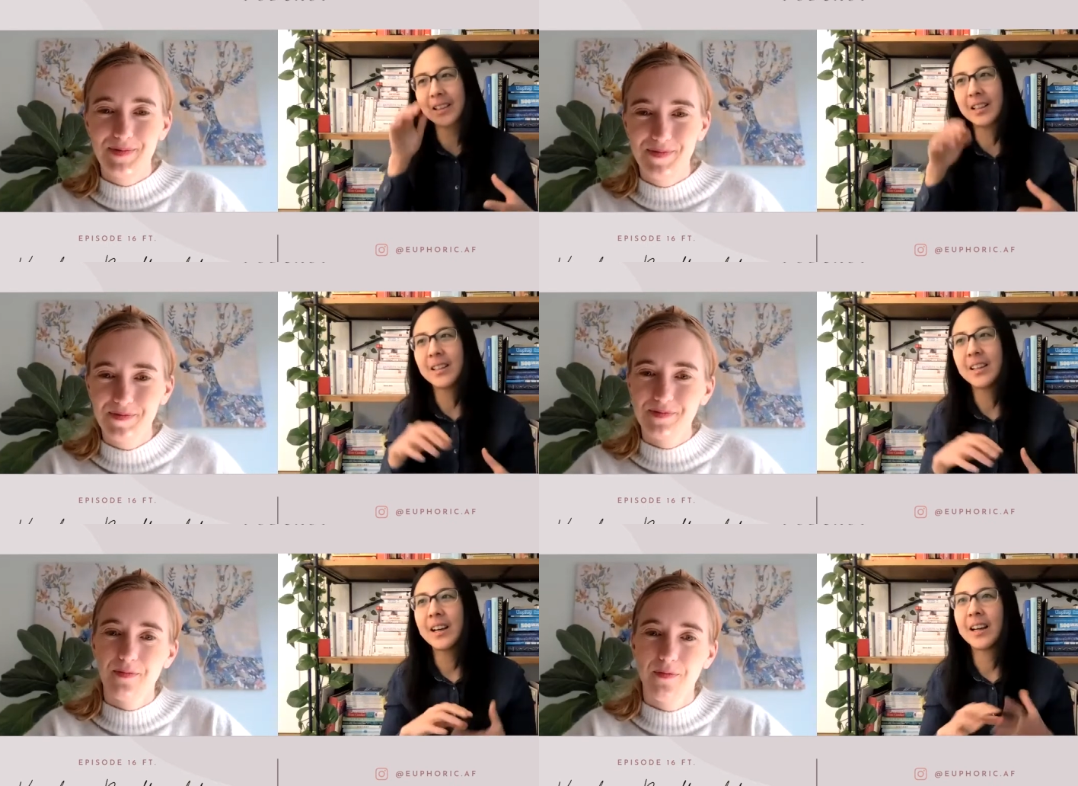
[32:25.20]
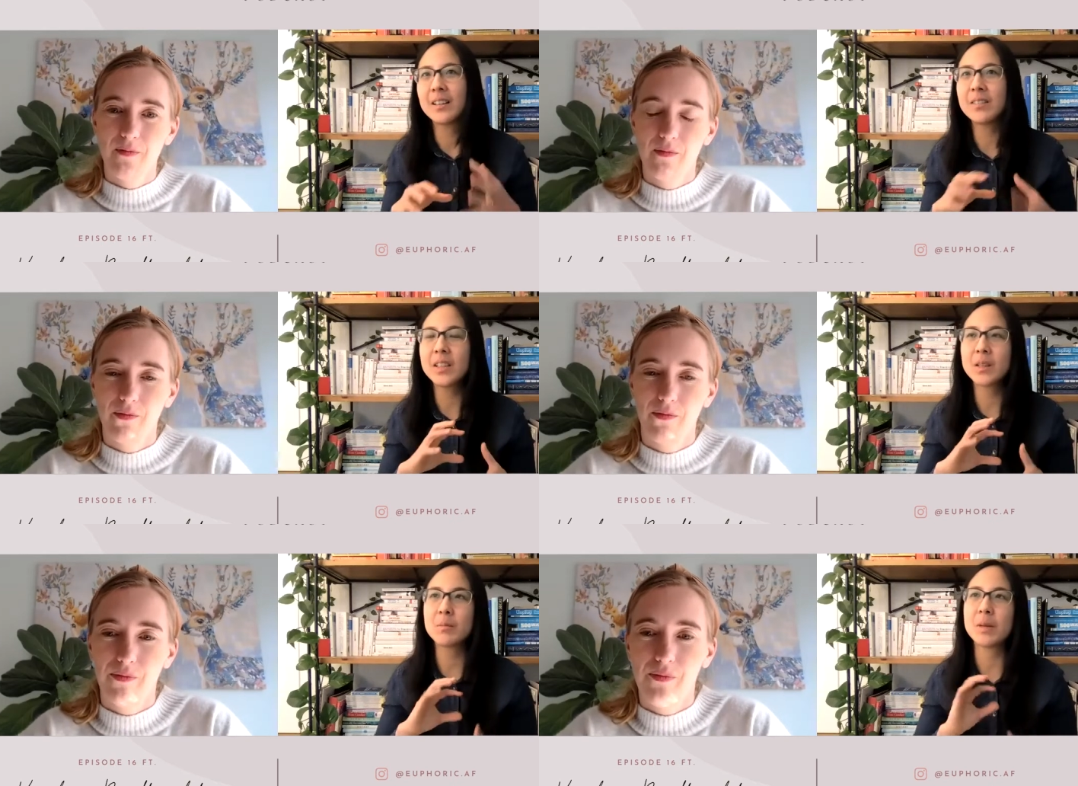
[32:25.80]
Speaker 1: that I love that
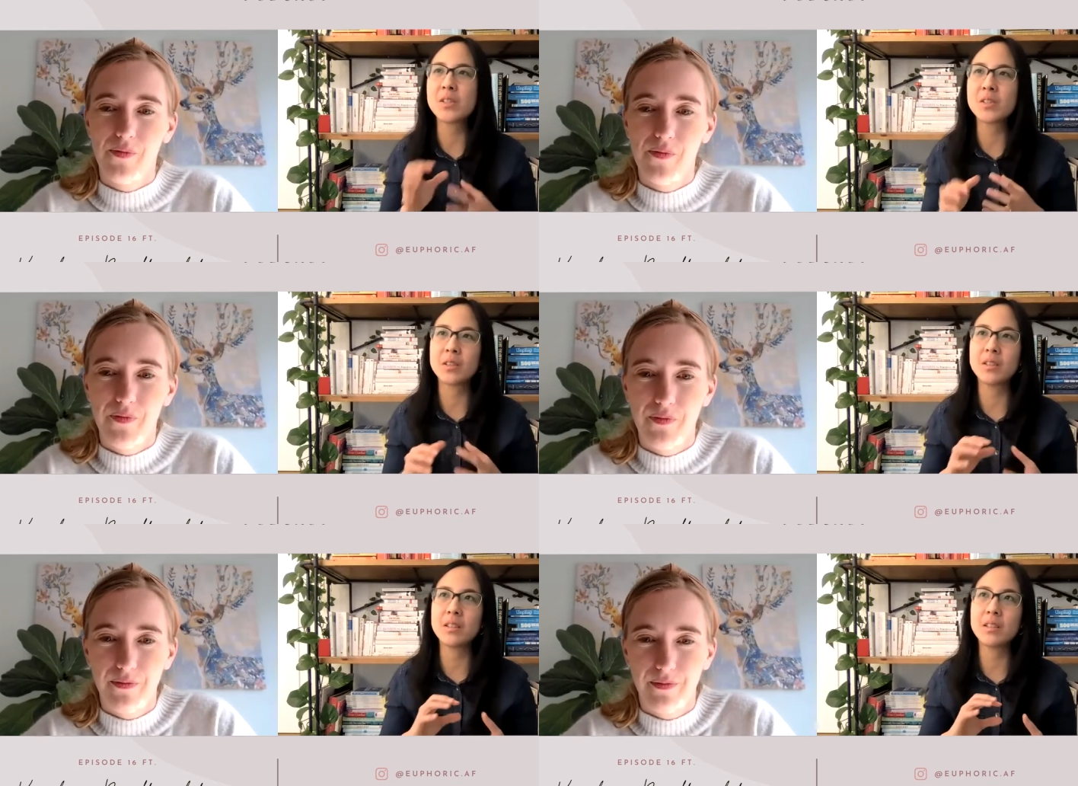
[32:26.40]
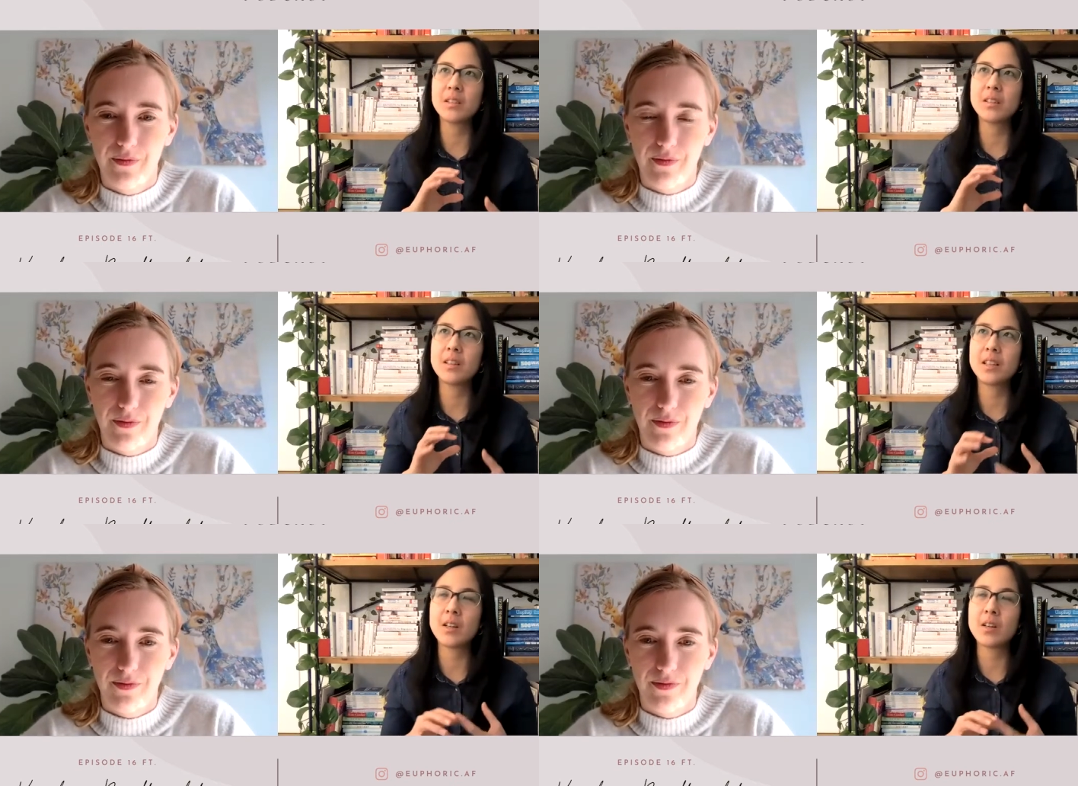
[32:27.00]
you mentioned
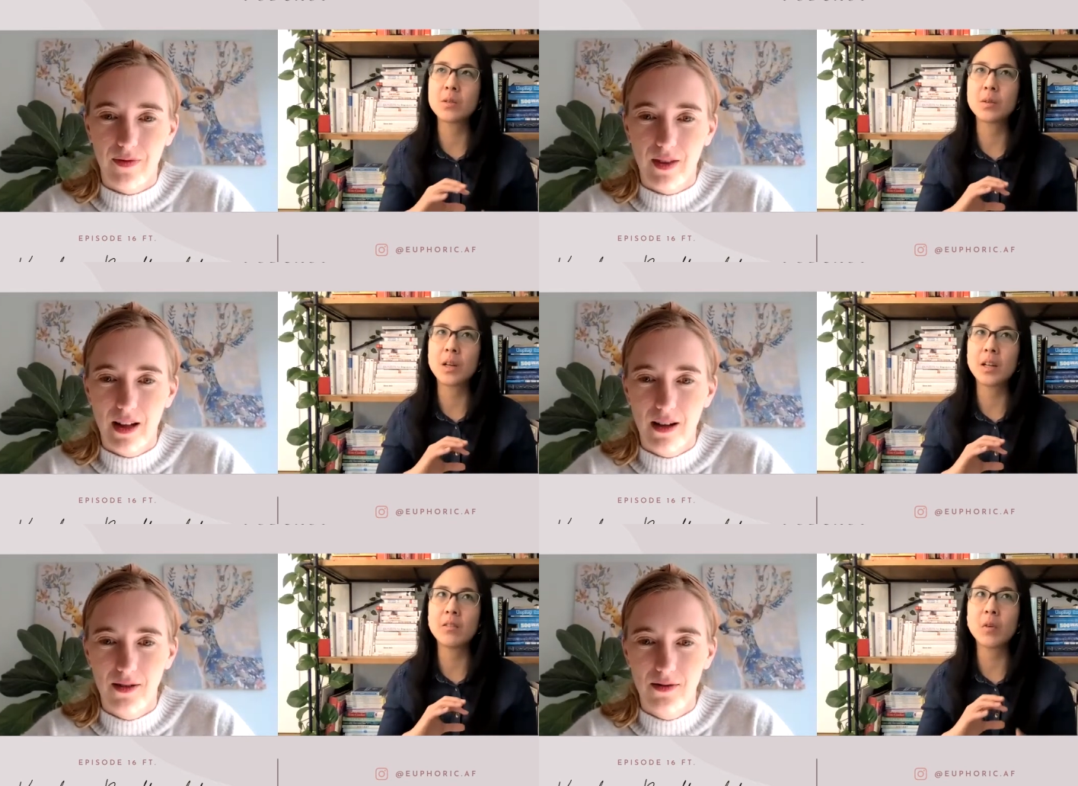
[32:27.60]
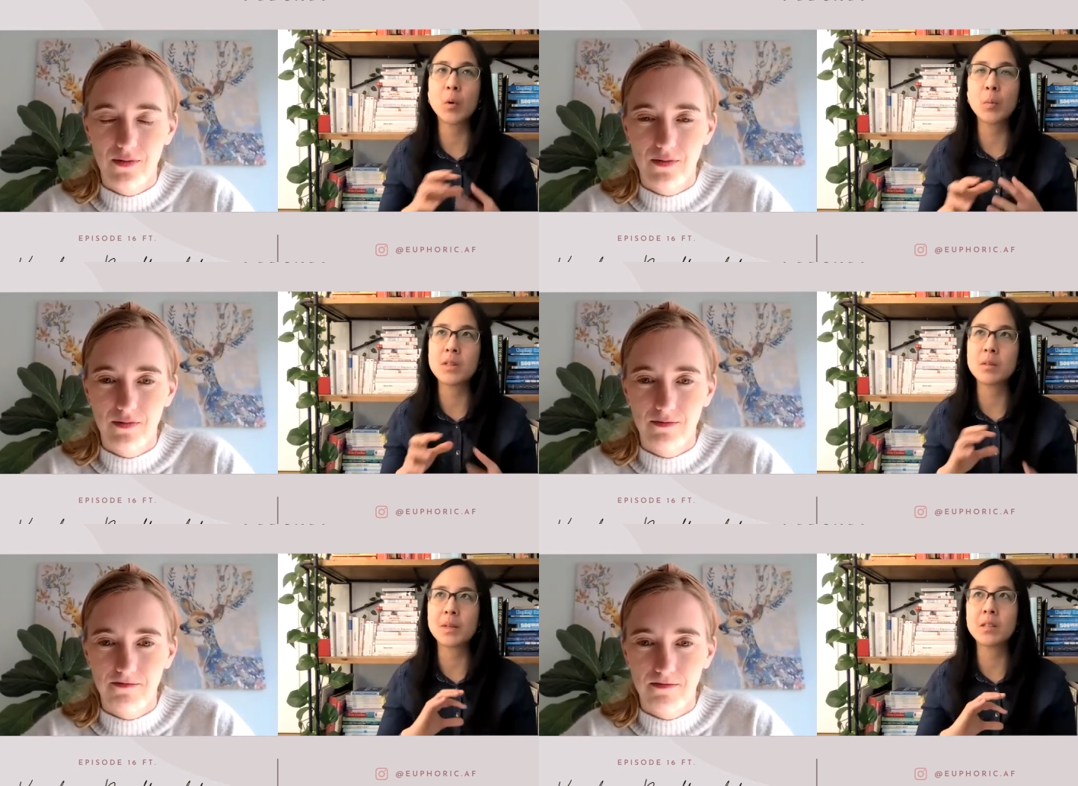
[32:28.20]
it also kind of opens
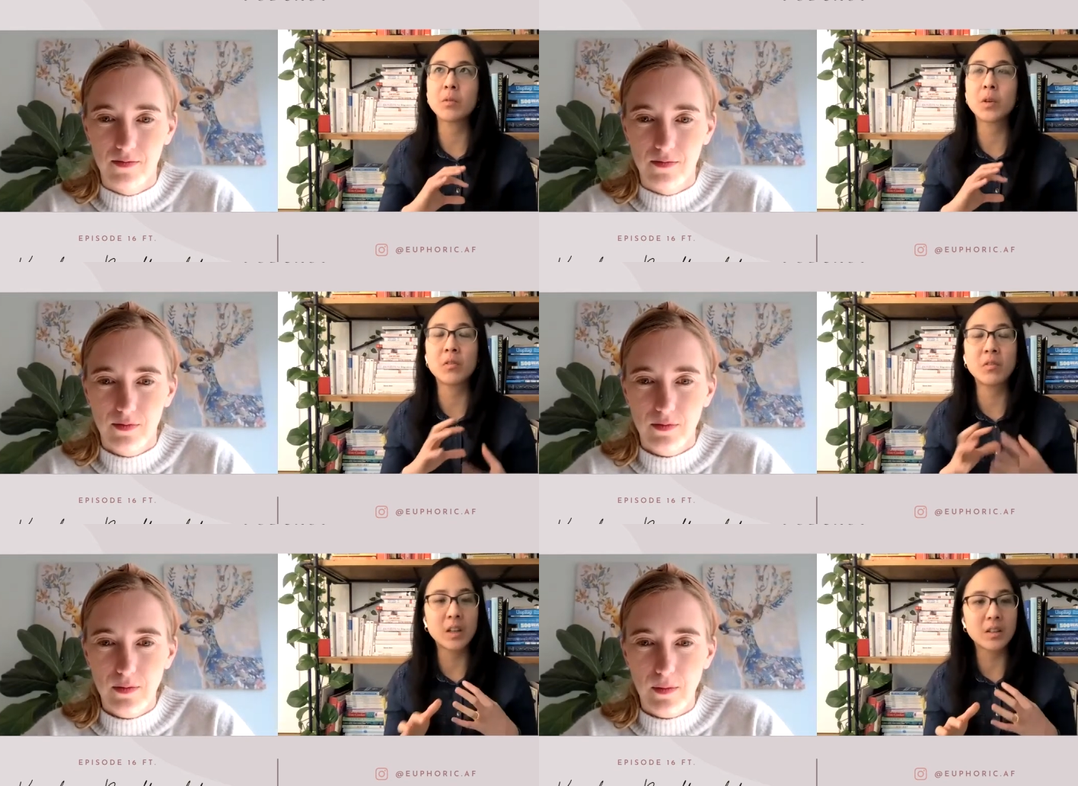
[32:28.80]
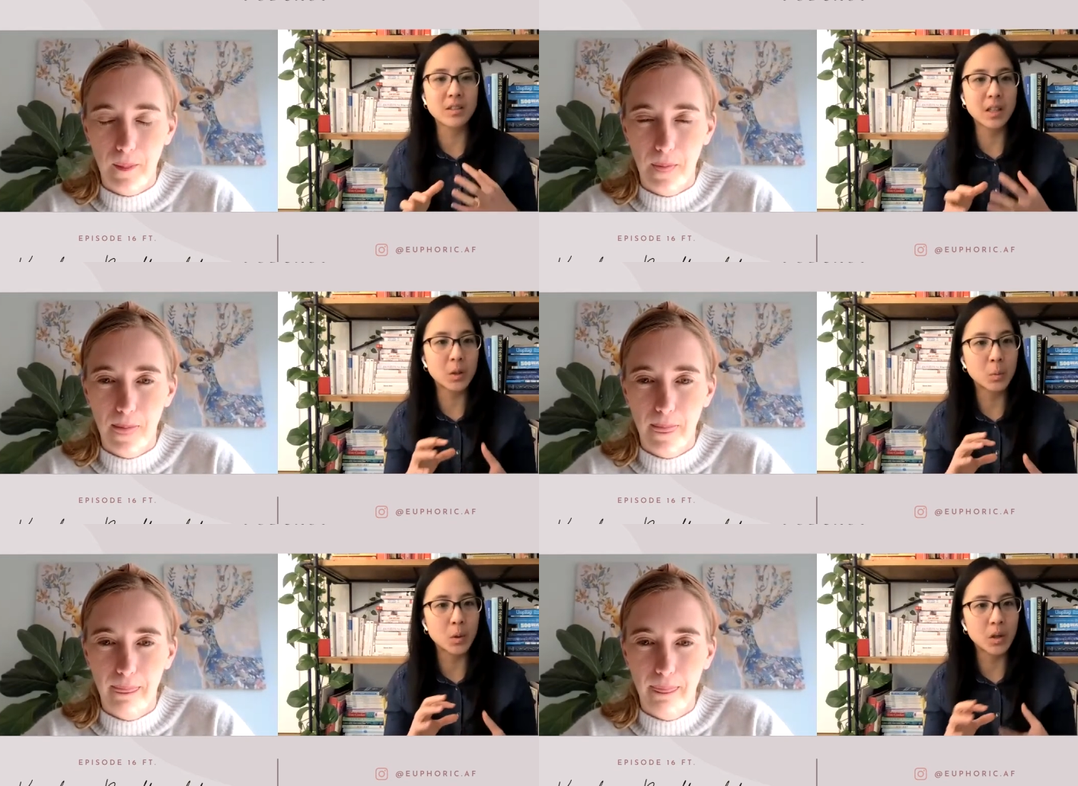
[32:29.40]
space for the fears that you
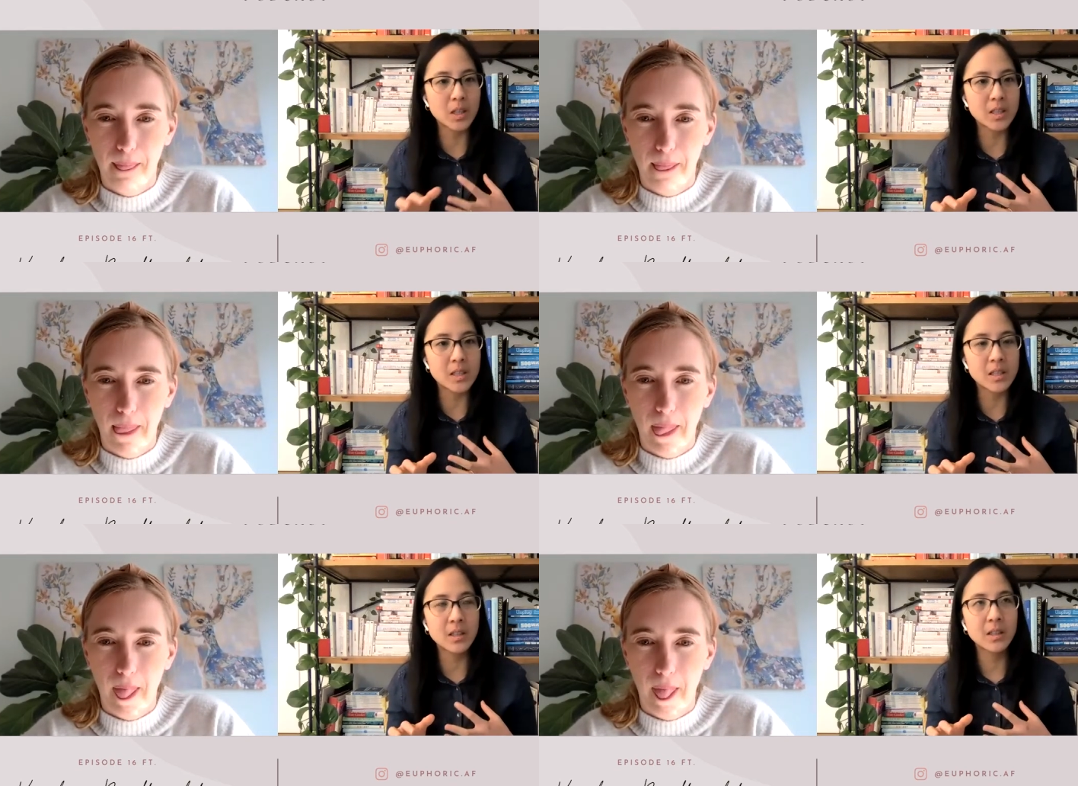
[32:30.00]
weren't